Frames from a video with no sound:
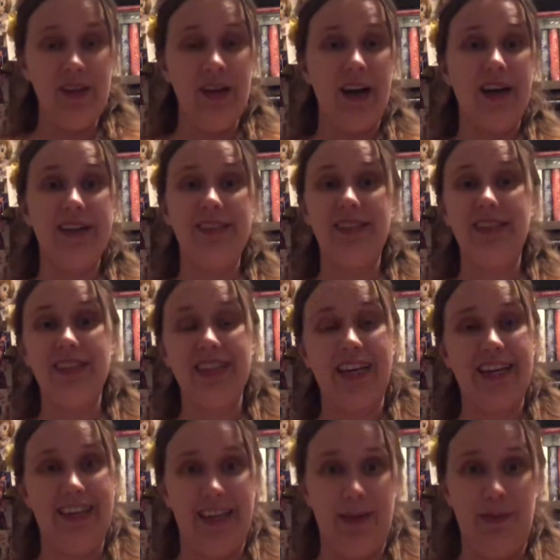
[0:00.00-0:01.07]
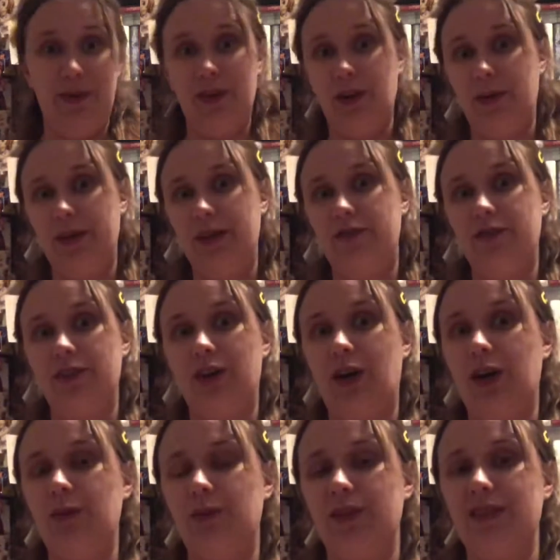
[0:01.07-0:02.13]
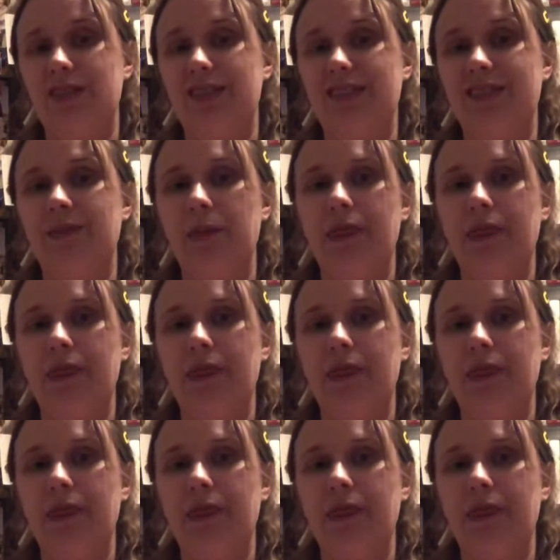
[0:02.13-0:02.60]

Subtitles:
to just kind of keep you going for the hard ones.